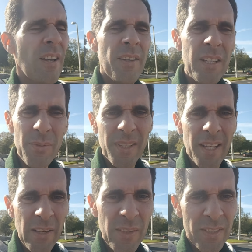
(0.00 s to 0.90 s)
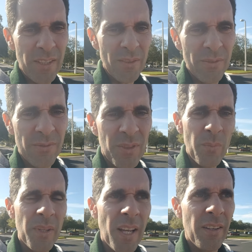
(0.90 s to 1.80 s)
think it was a Navy SEAL,
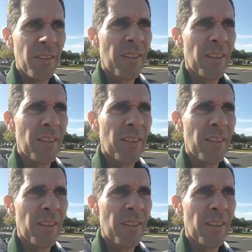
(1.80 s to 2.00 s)
someone that